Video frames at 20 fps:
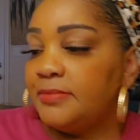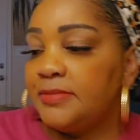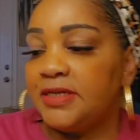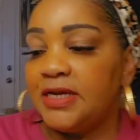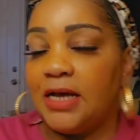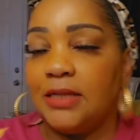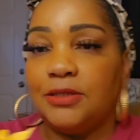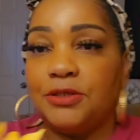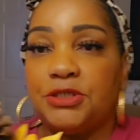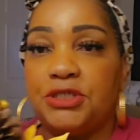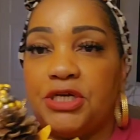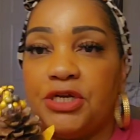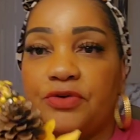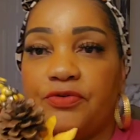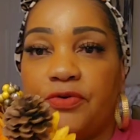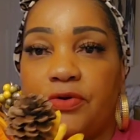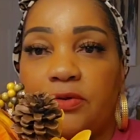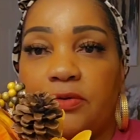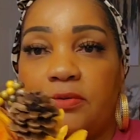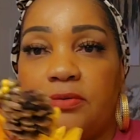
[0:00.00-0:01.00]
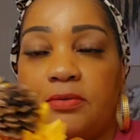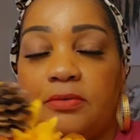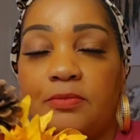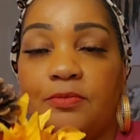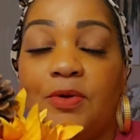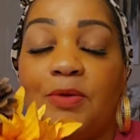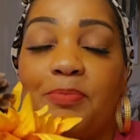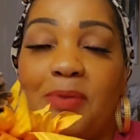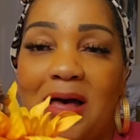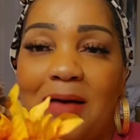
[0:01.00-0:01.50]
Dollar General,
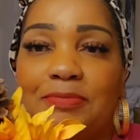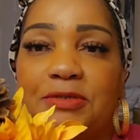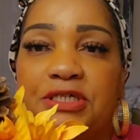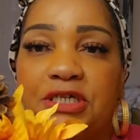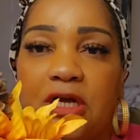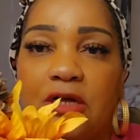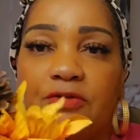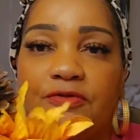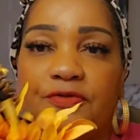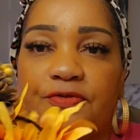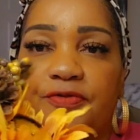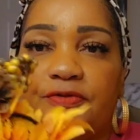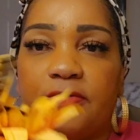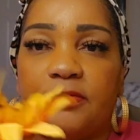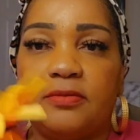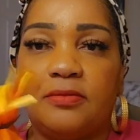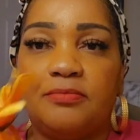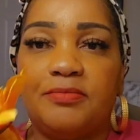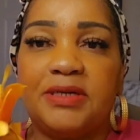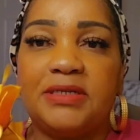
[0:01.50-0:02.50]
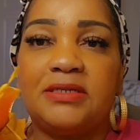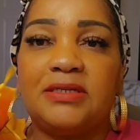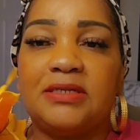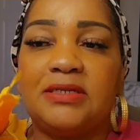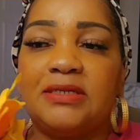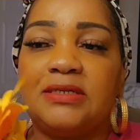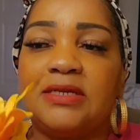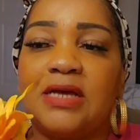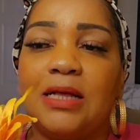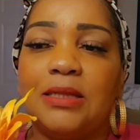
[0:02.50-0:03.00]
well, Pop Shelf, but
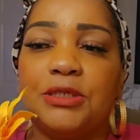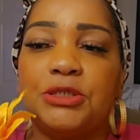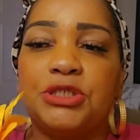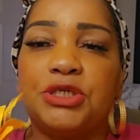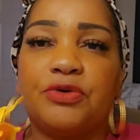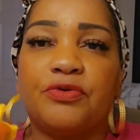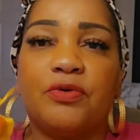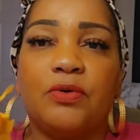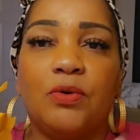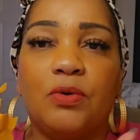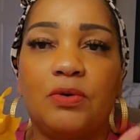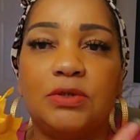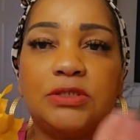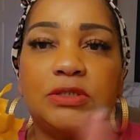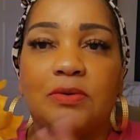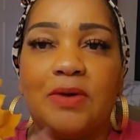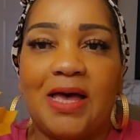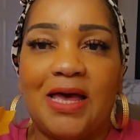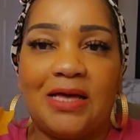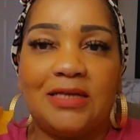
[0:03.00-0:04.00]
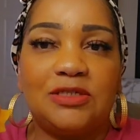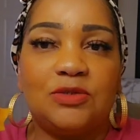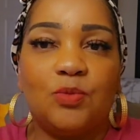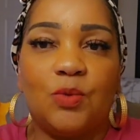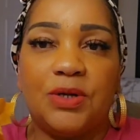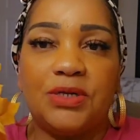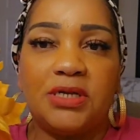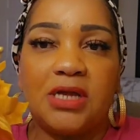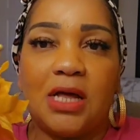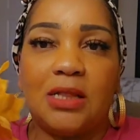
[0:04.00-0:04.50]
Dollar General also has
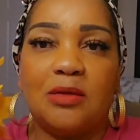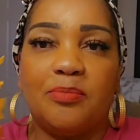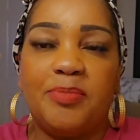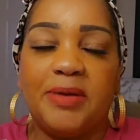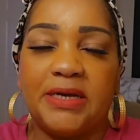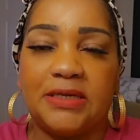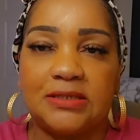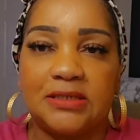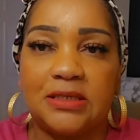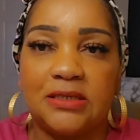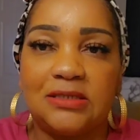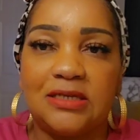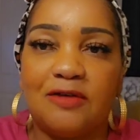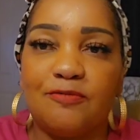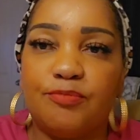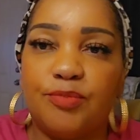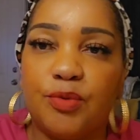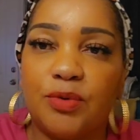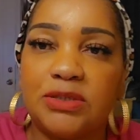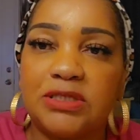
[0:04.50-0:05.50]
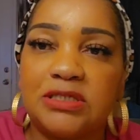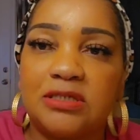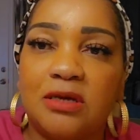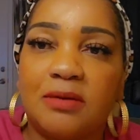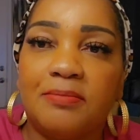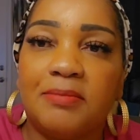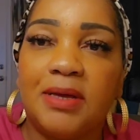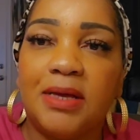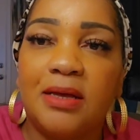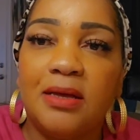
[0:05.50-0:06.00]
$1 picks because I bought
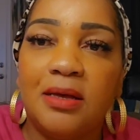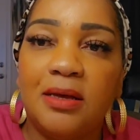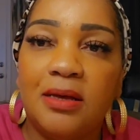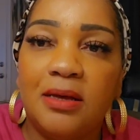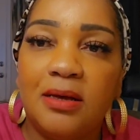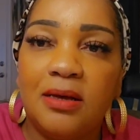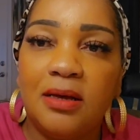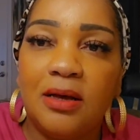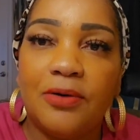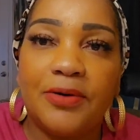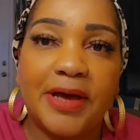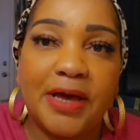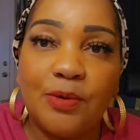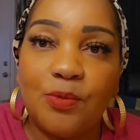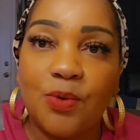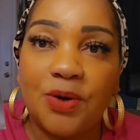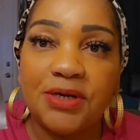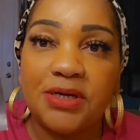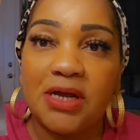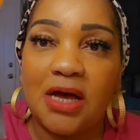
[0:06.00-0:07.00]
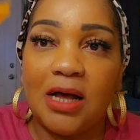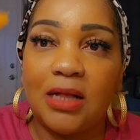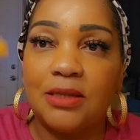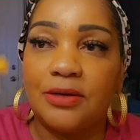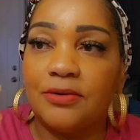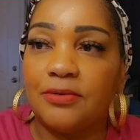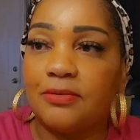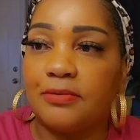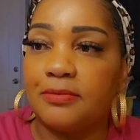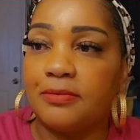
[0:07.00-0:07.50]
some. Okay, $1.